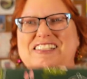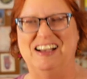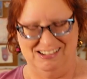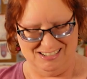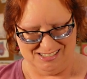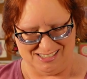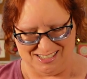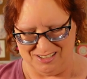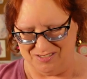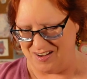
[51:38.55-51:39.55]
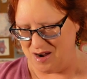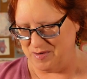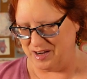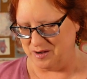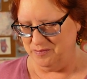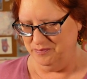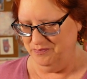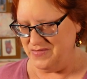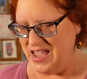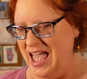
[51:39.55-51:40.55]
cotton and steel fabric.
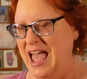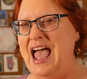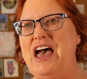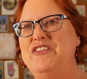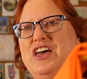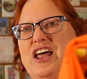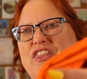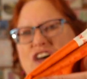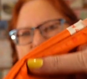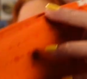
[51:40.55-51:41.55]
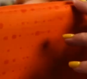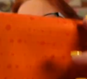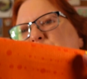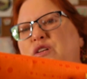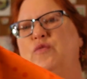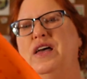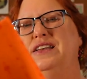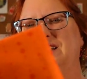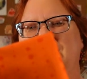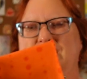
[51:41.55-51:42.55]
And then I thought this one
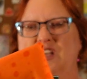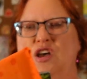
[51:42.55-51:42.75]
went